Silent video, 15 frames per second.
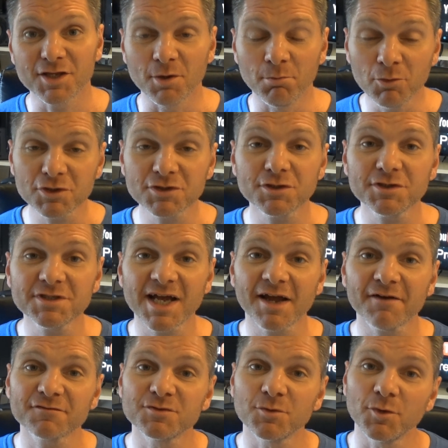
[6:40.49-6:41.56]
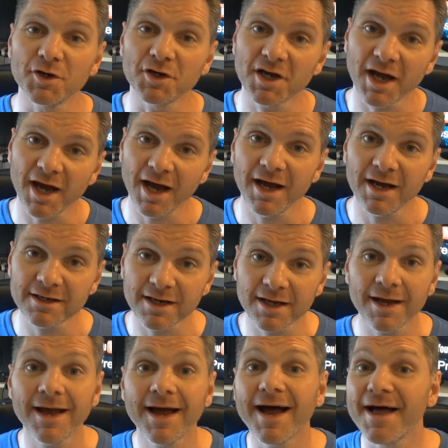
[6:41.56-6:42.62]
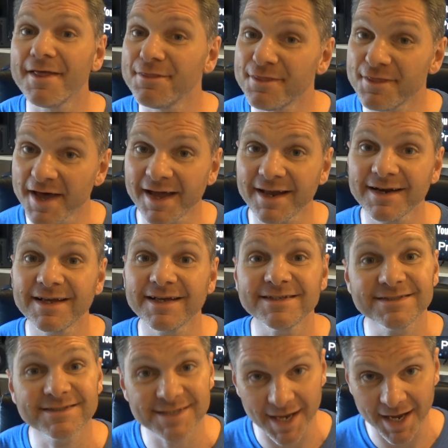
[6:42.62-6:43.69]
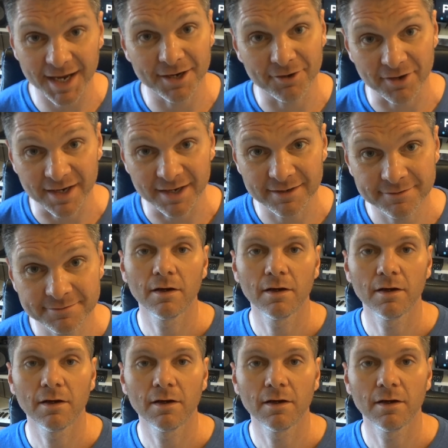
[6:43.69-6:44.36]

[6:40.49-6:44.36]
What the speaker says: your muscles have to work harder, and that is tiring.